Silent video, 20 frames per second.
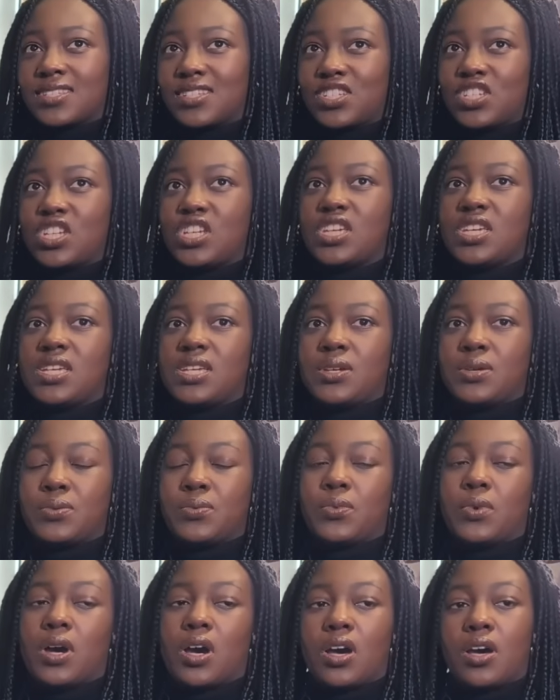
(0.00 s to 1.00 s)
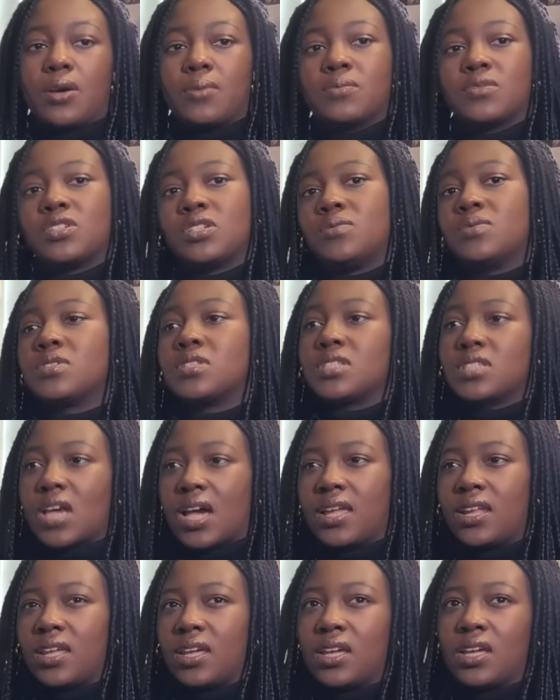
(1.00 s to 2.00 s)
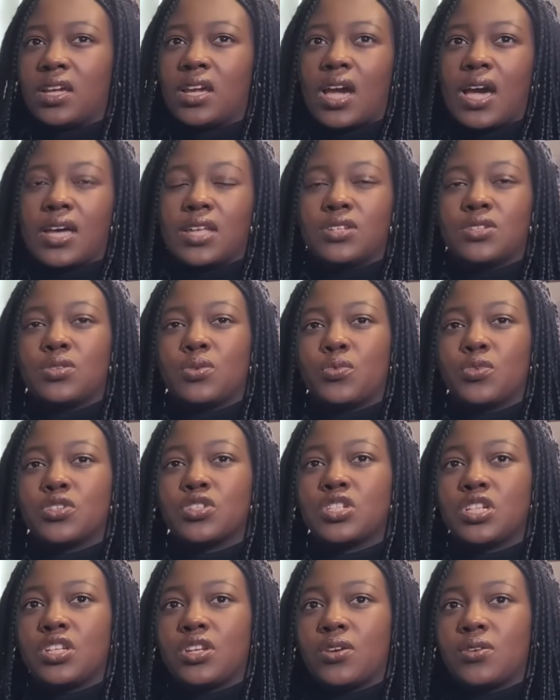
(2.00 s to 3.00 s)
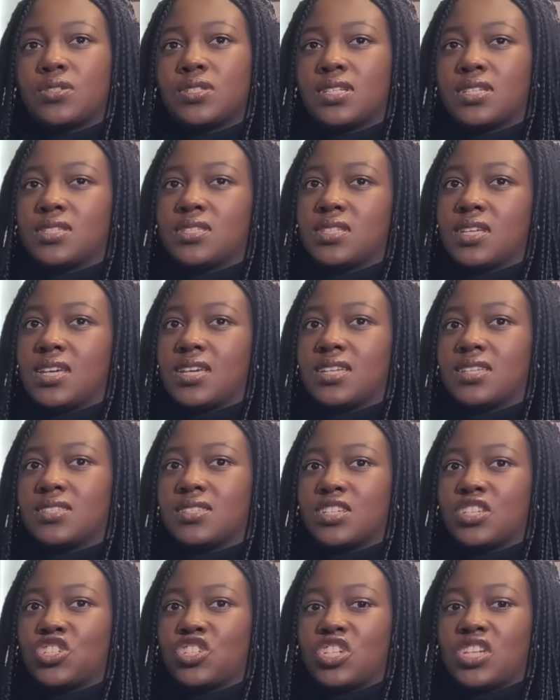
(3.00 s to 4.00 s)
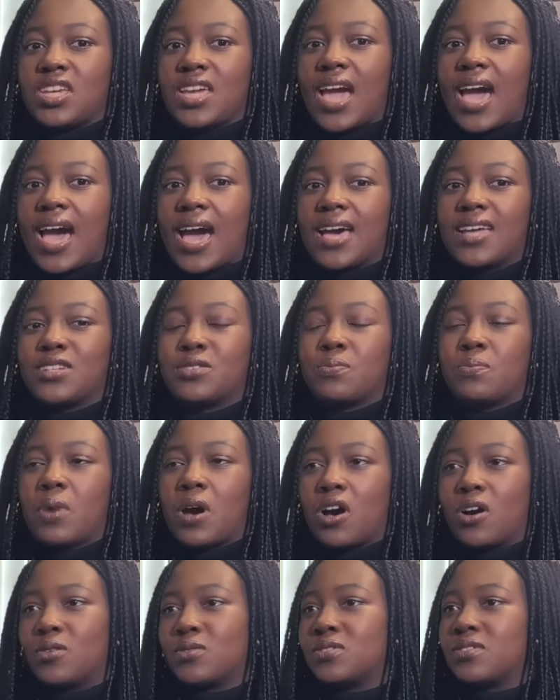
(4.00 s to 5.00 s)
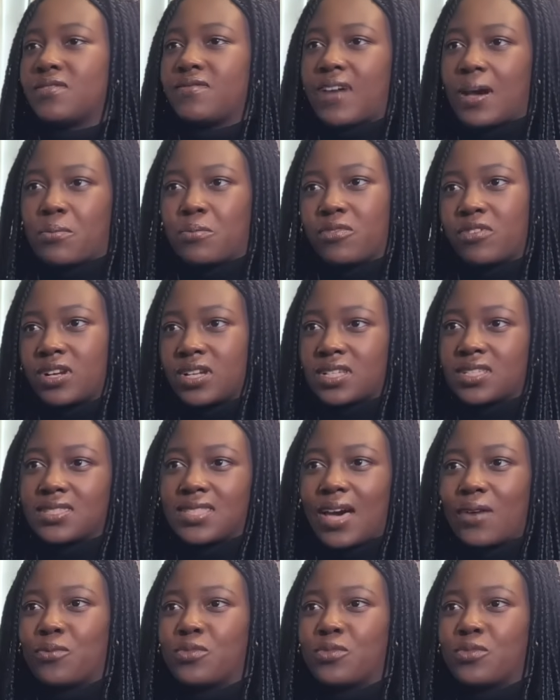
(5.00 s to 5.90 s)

she was designing, and what she noticed is she had piles of fabrics that